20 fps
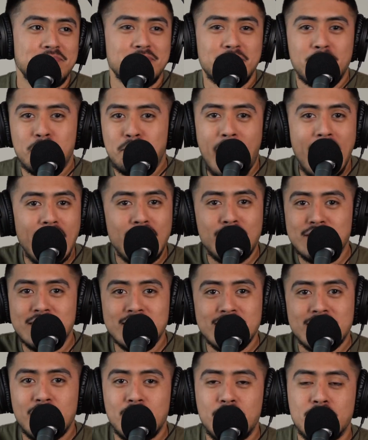bankers
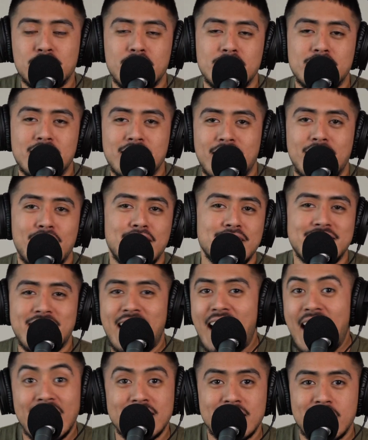and stuff. So I was like, can you just
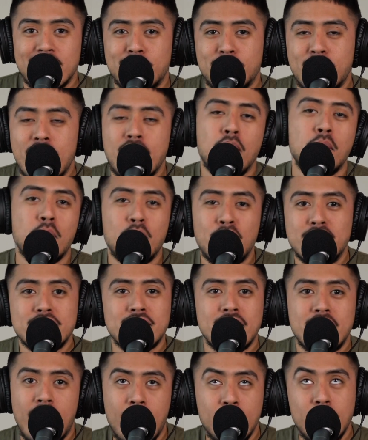ask and confirm? And I was,
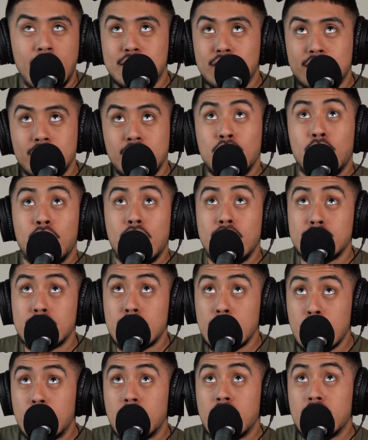and I it was
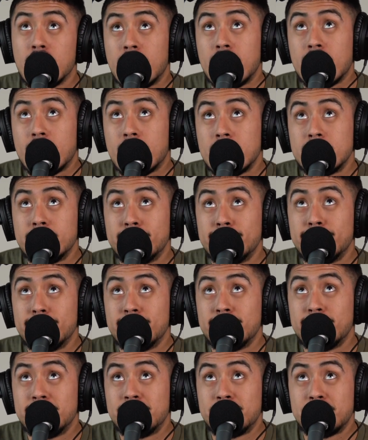literally like
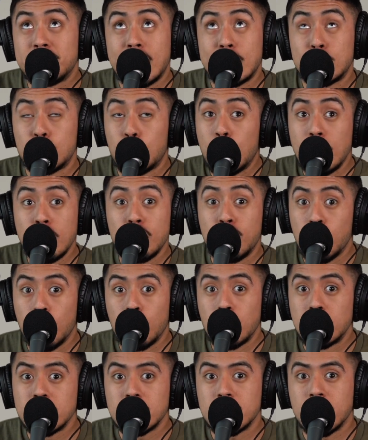20
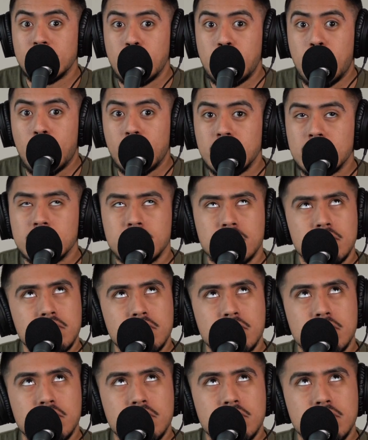floors of a parking.
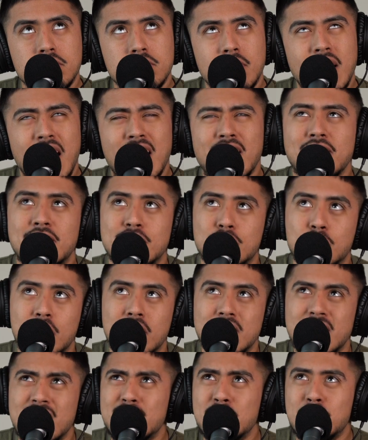I don't know if it's
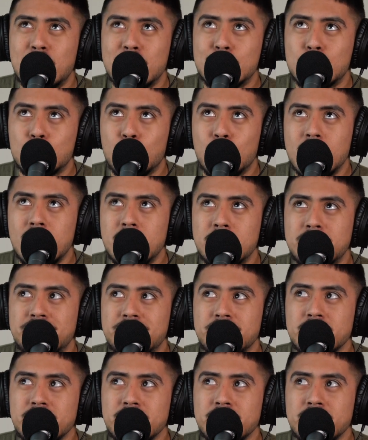20. Is that too much? 20?